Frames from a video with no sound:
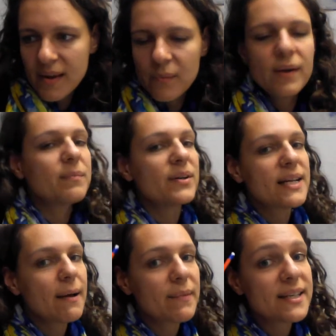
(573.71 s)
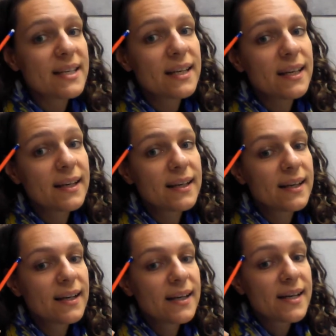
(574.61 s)
One more time, listen.
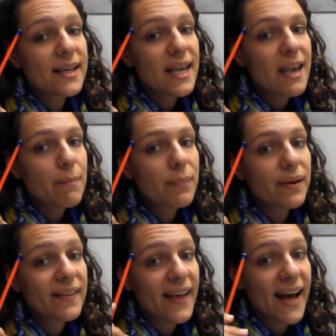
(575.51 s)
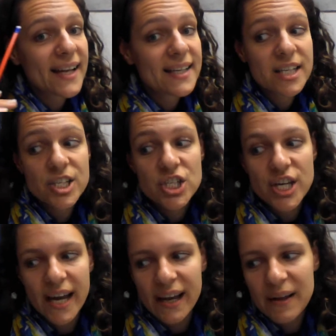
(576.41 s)
Keep that
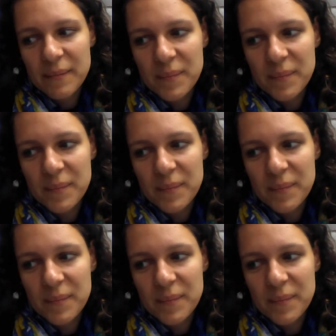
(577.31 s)
chick.